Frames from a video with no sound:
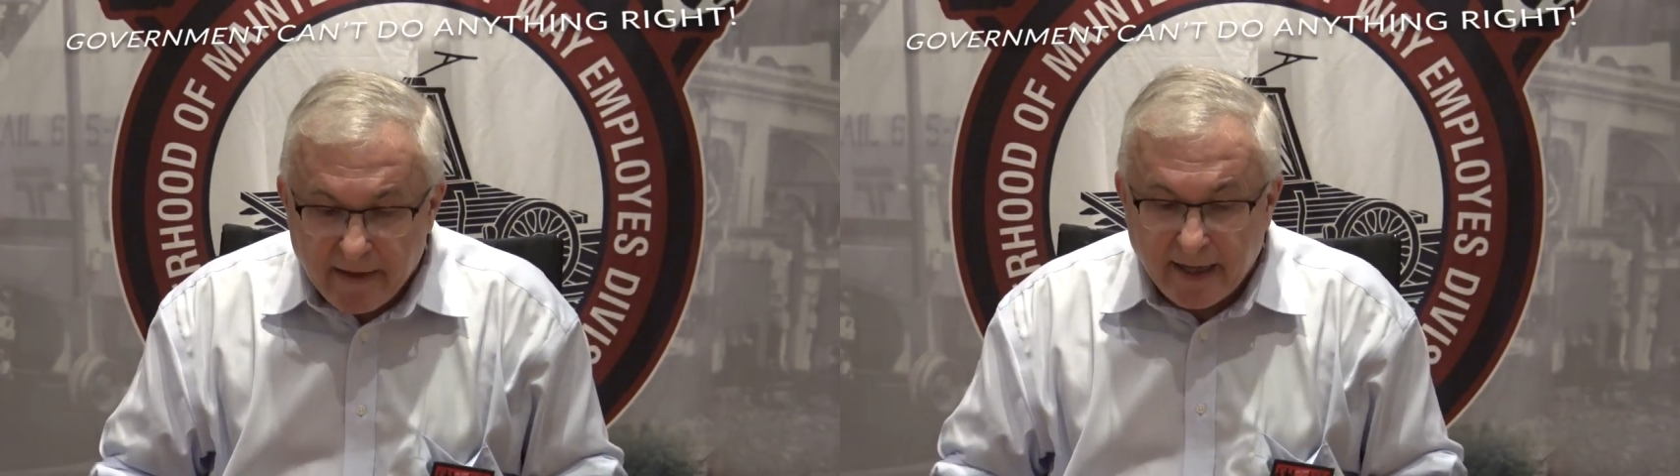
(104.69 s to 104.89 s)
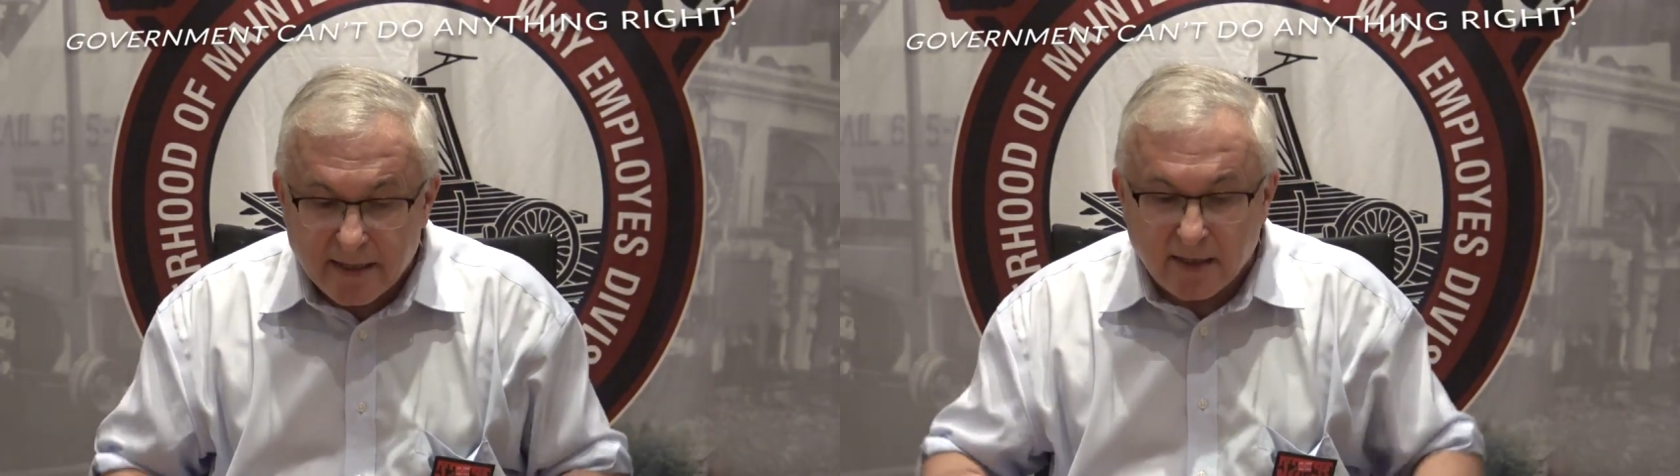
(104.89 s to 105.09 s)

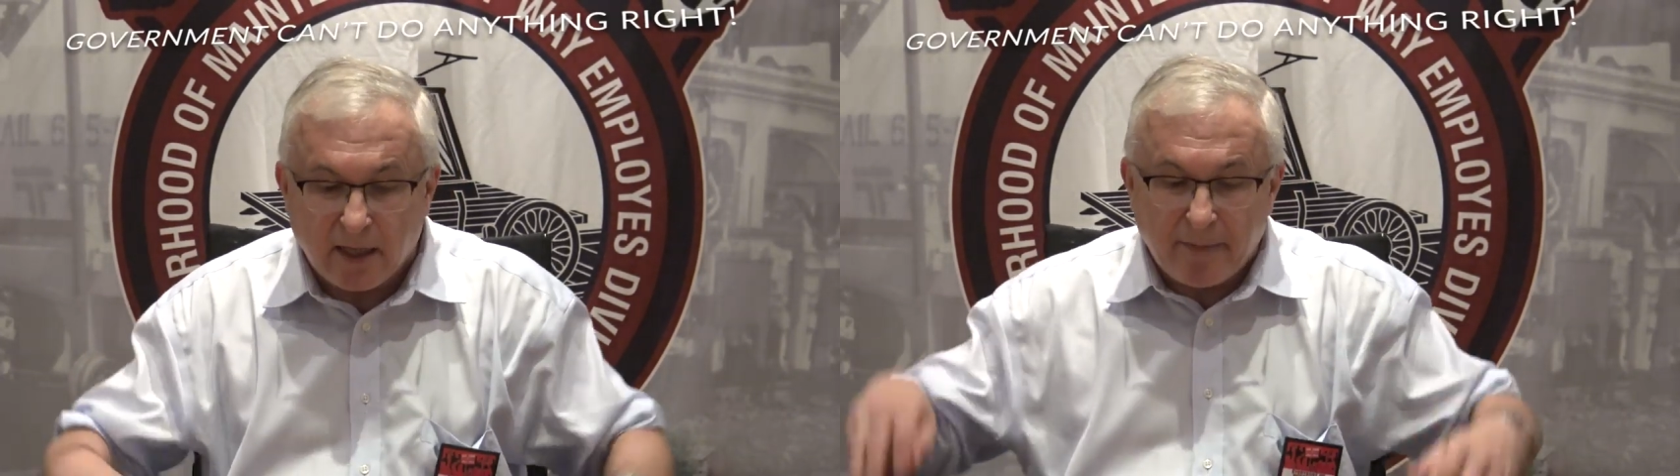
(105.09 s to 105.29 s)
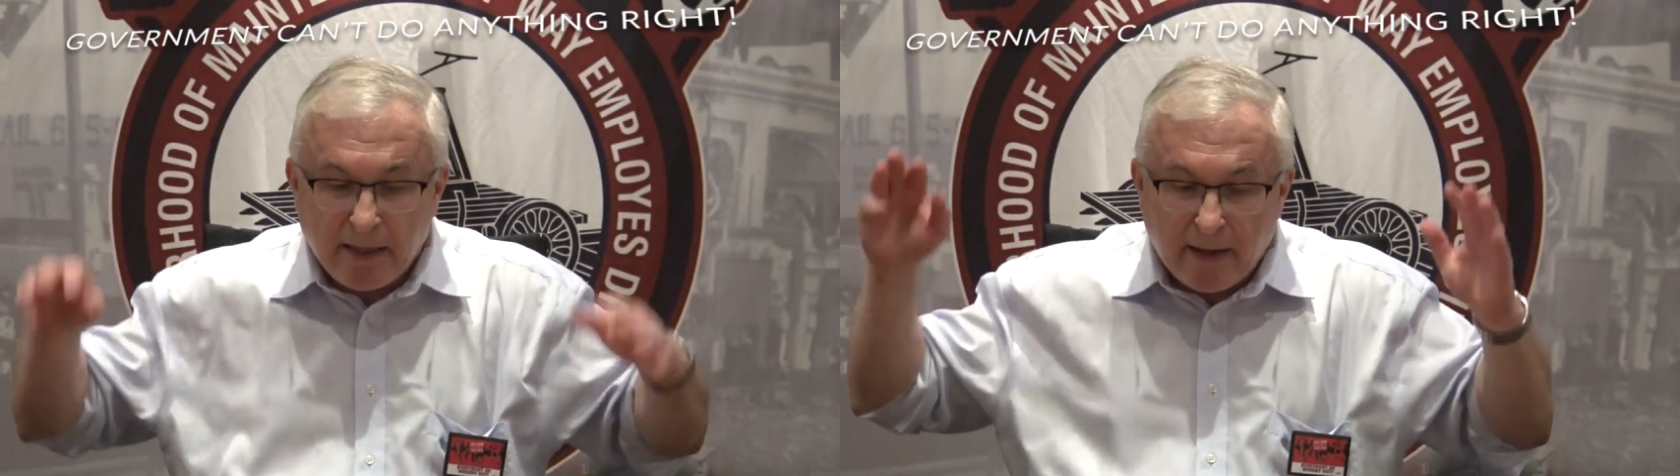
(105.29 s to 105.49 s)
that it's
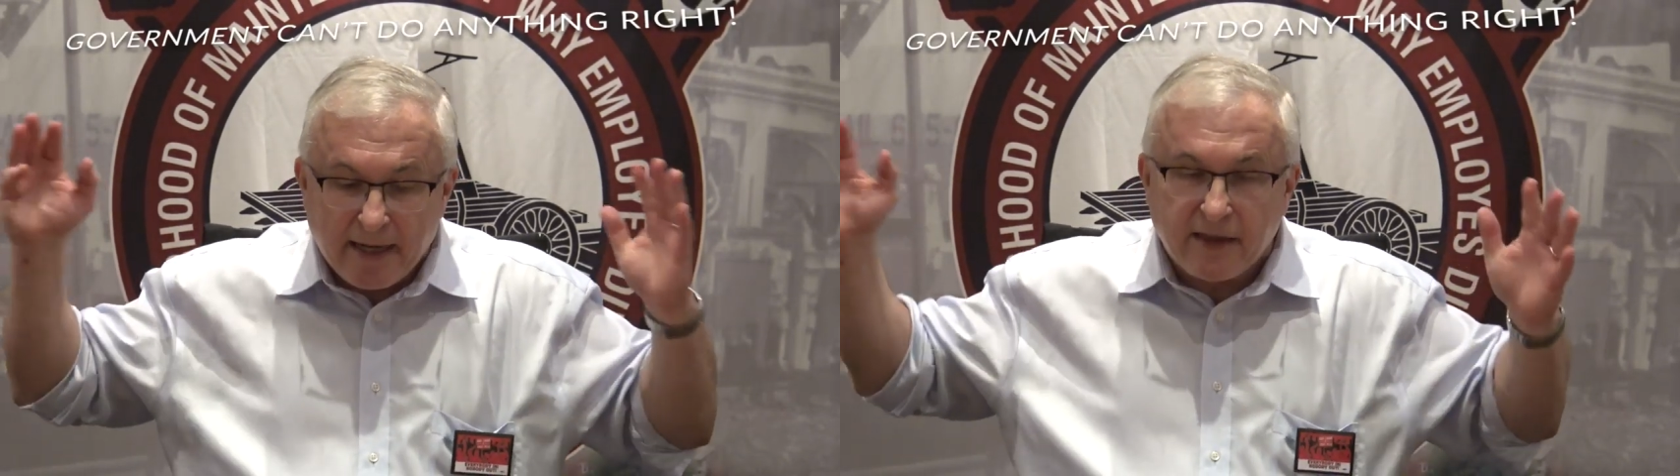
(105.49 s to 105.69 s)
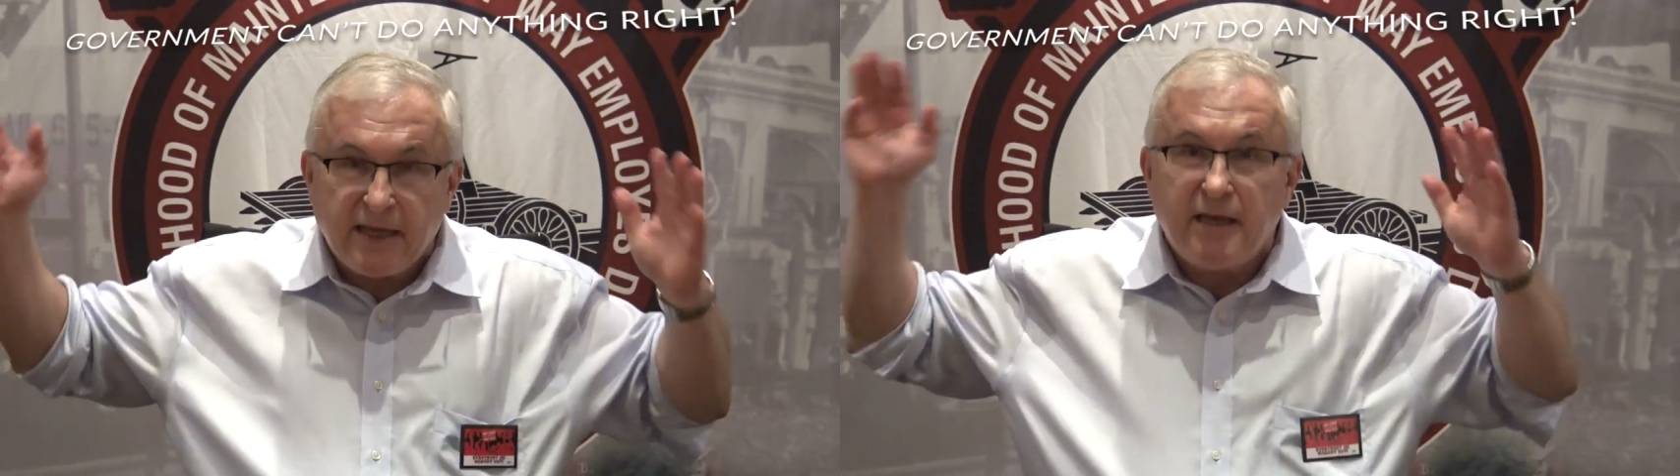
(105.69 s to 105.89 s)
going to be
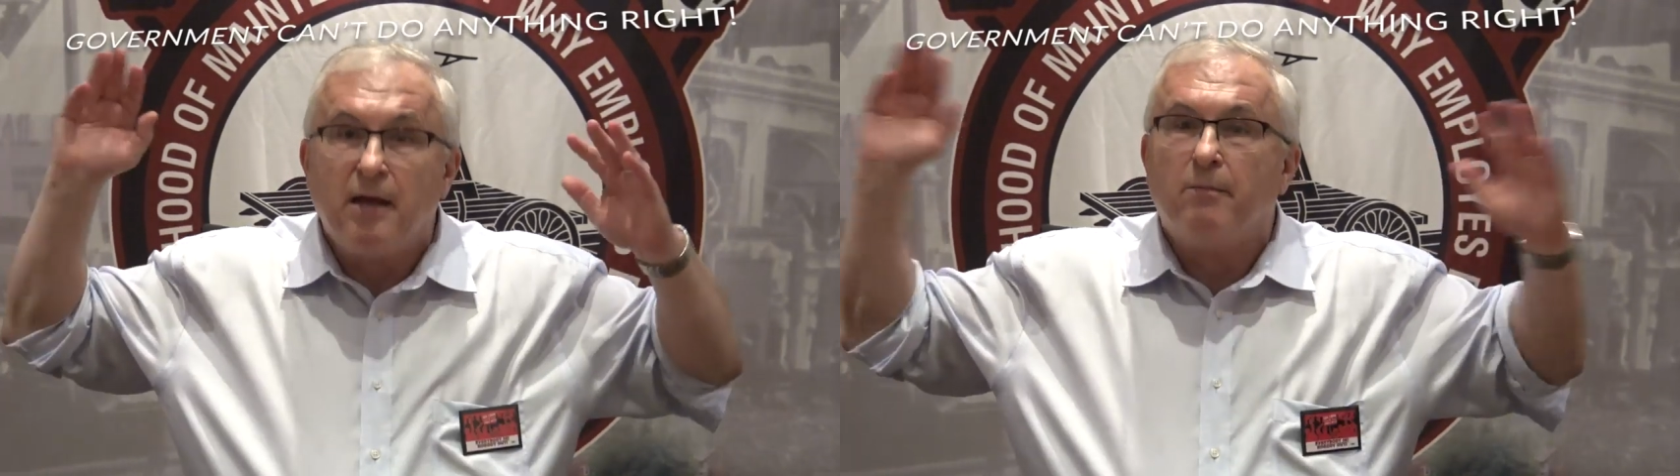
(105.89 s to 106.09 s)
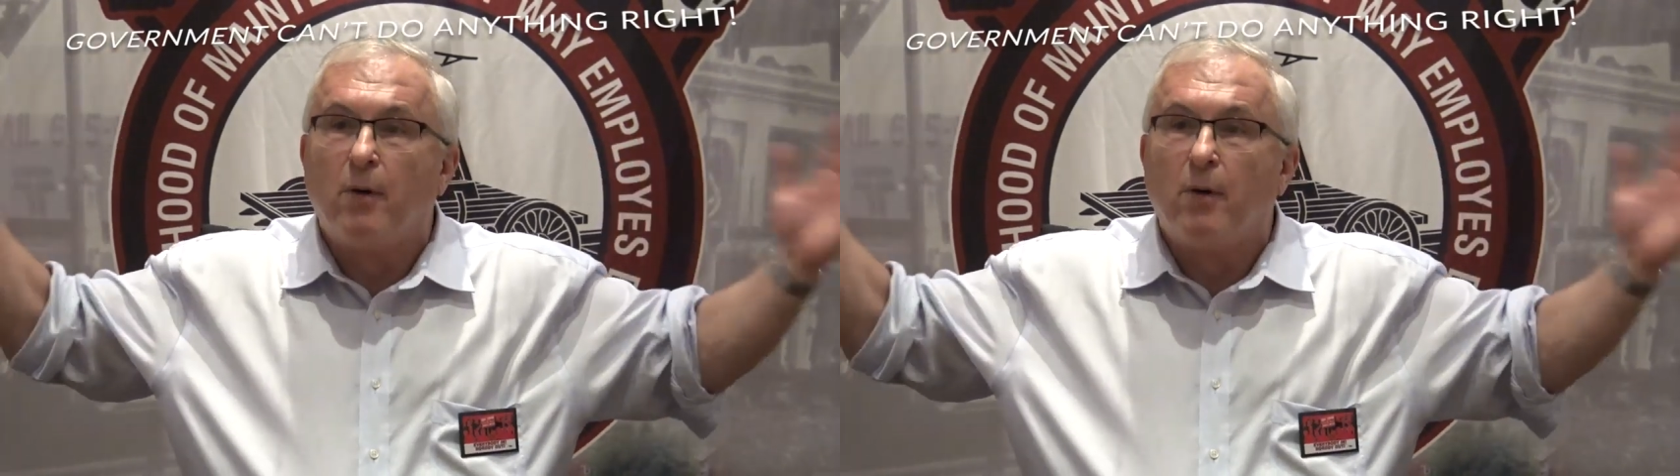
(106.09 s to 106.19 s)
like the